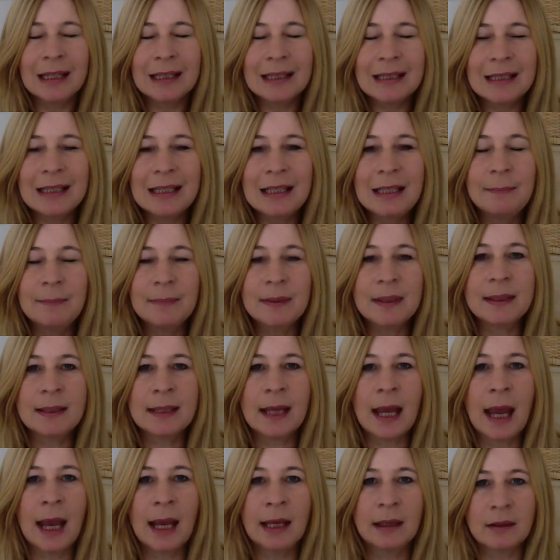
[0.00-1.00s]
deep
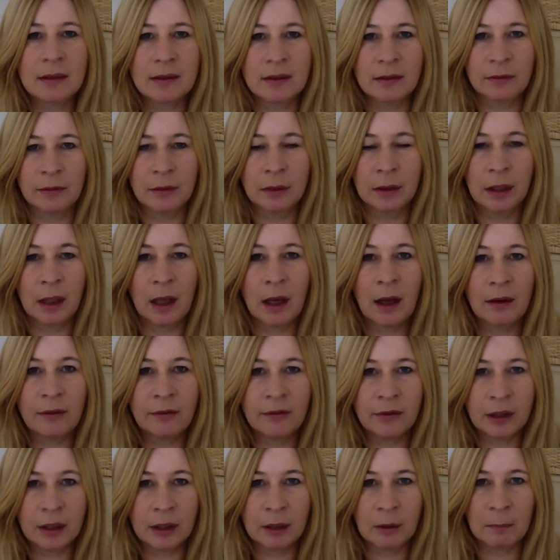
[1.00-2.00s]
sense of love
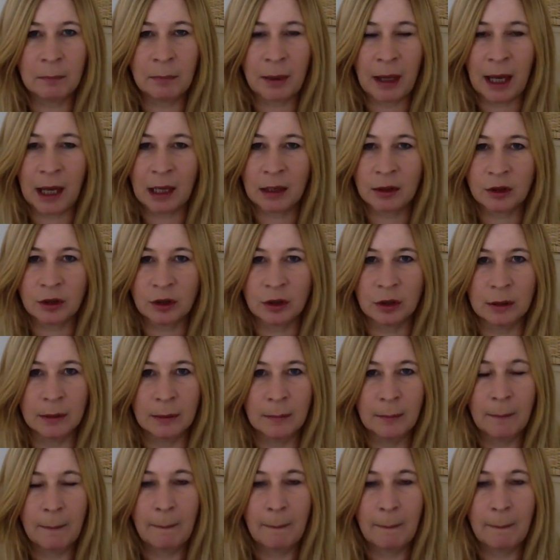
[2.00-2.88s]
and compassion,